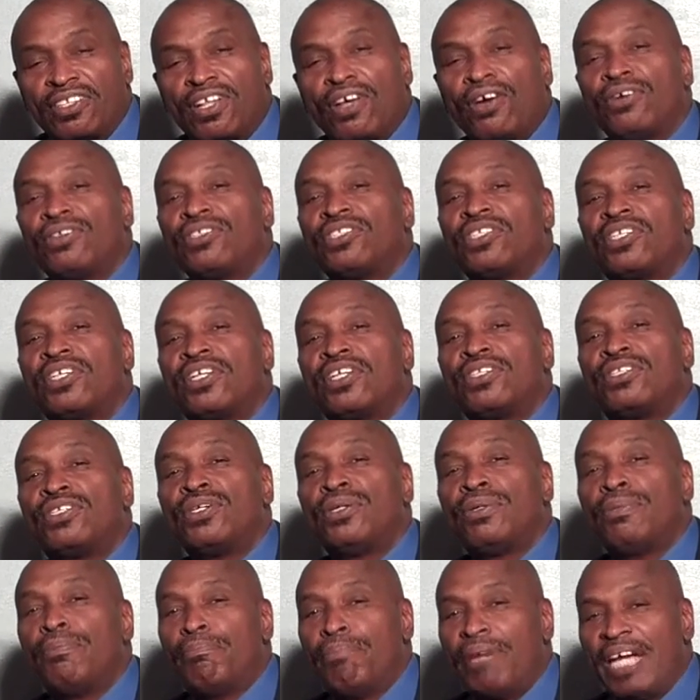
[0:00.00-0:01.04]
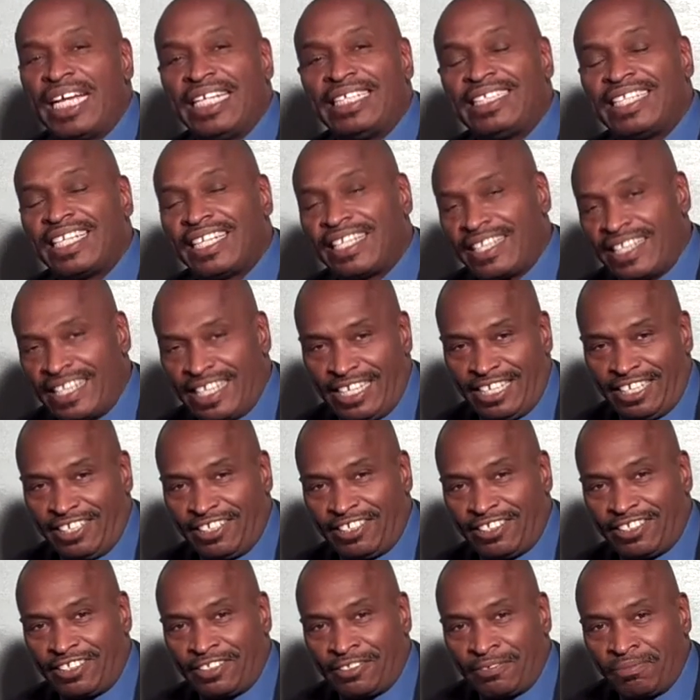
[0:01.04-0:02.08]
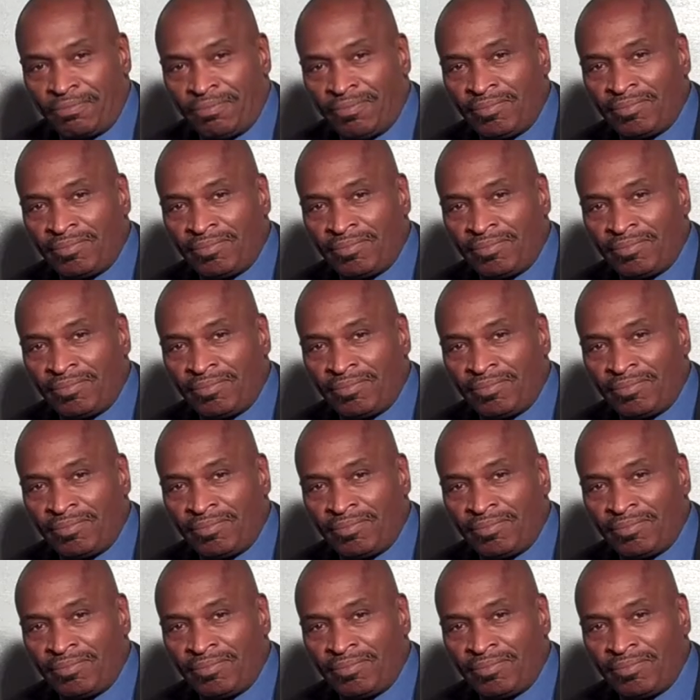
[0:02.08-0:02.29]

Those are the two basic things